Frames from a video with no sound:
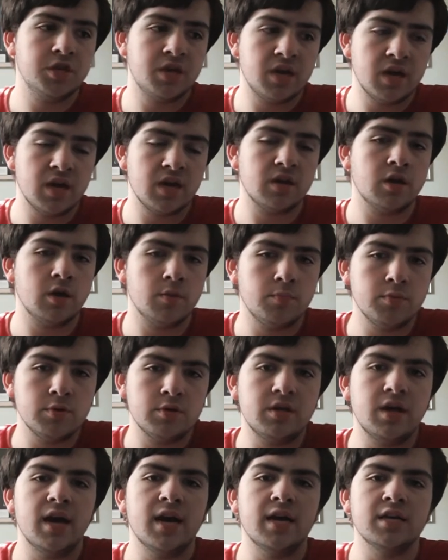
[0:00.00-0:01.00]
got a couple of
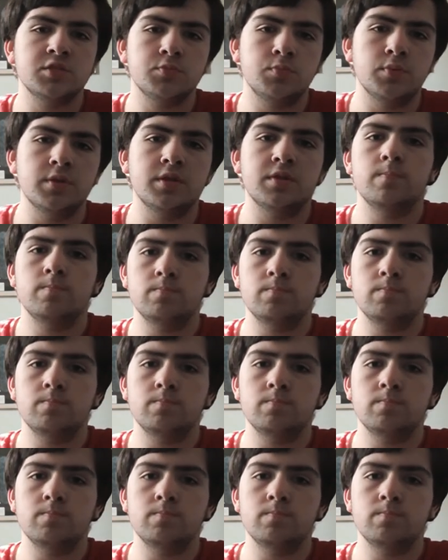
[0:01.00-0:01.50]
guys, but